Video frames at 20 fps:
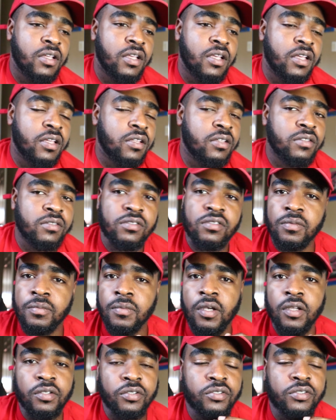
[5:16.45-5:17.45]
and
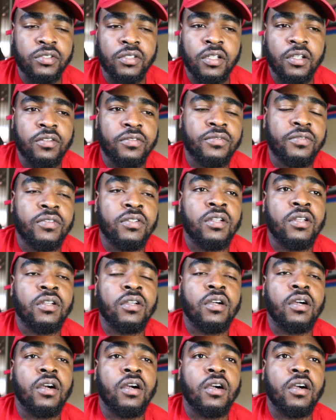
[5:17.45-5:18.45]
some other stuff.
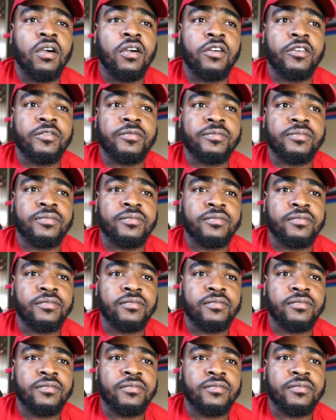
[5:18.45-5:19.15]
Um,